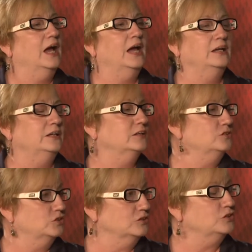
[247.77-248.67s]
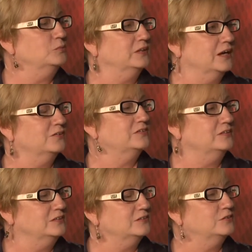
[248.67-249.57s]
And in conjunction with Gary
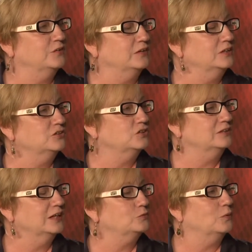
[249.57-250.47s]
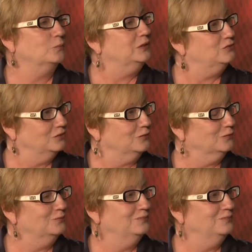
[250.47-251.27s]
Sinise's foundation, that's what we do.